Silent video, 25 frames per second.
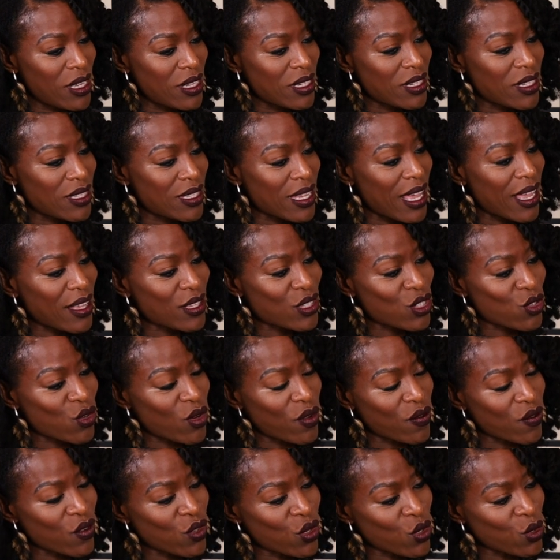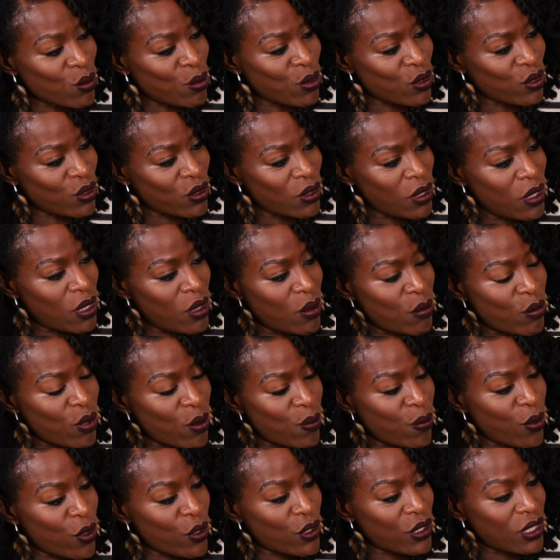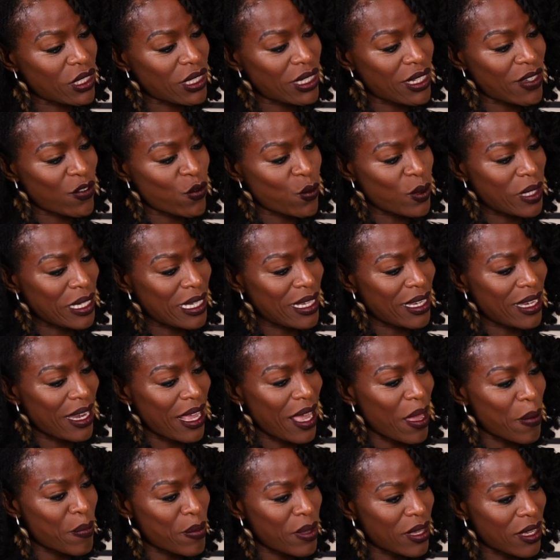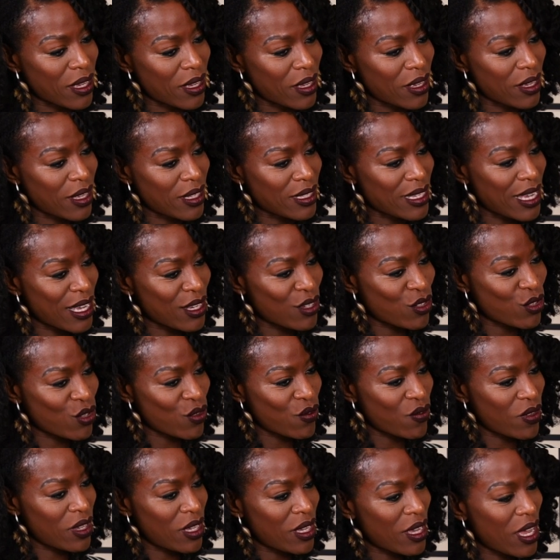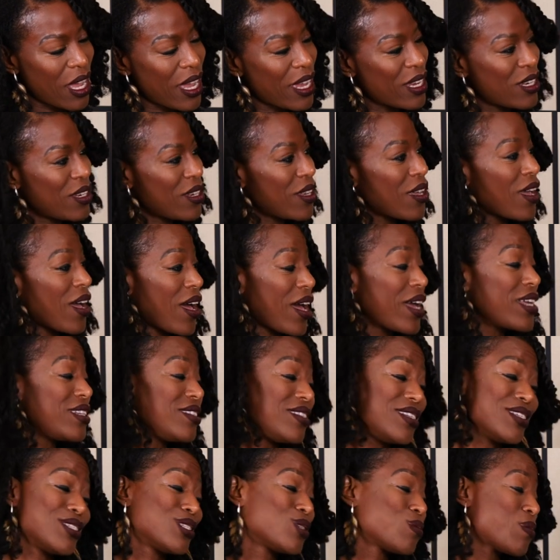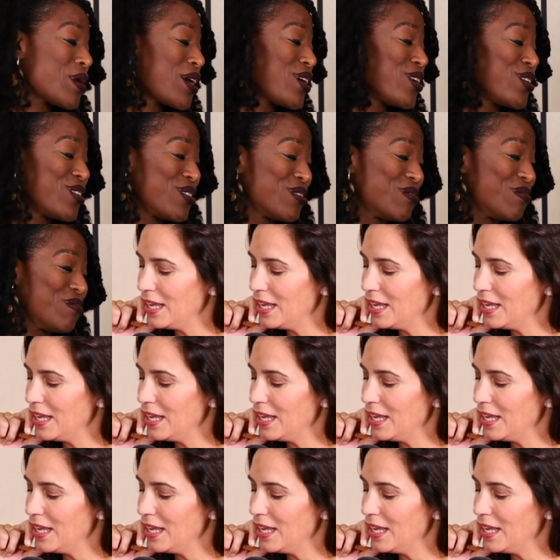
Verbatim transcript: disaster of global proportion, if we need epic catastrophe, I'd, I'd despair.